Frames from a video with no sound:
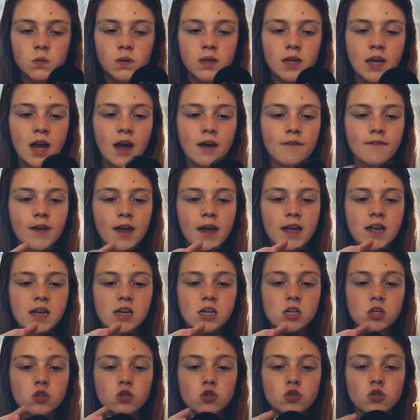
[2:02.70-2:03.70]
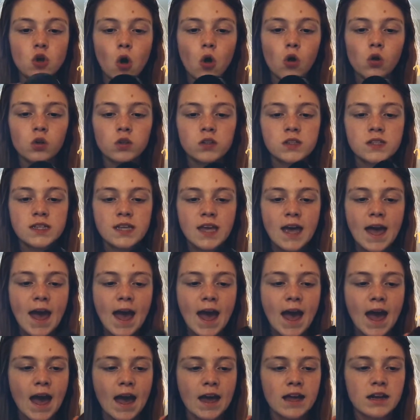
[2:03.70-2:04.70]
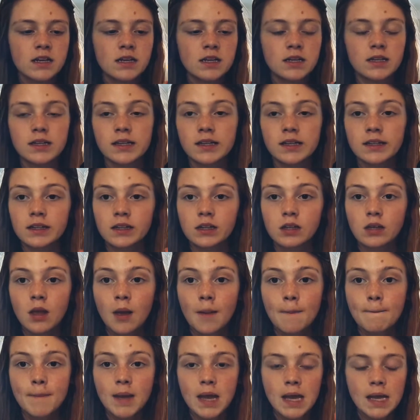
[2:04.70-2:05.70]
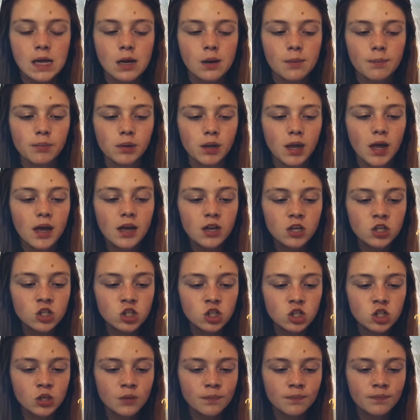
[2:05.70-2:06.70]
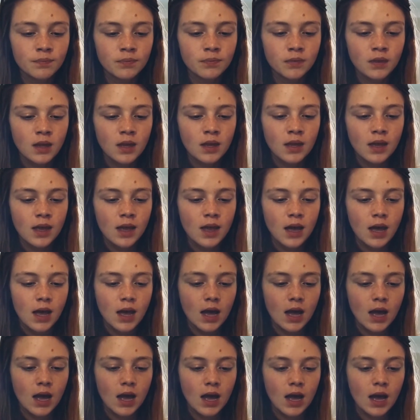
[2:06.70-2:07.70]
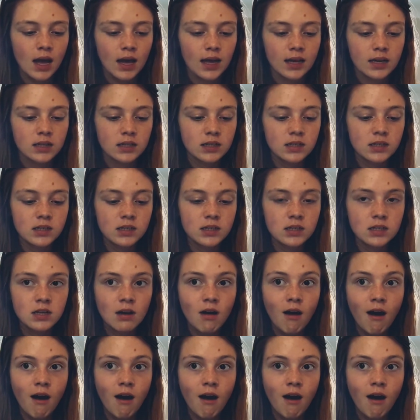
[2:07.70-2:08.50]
we have a Doll 10 little makeup blush, and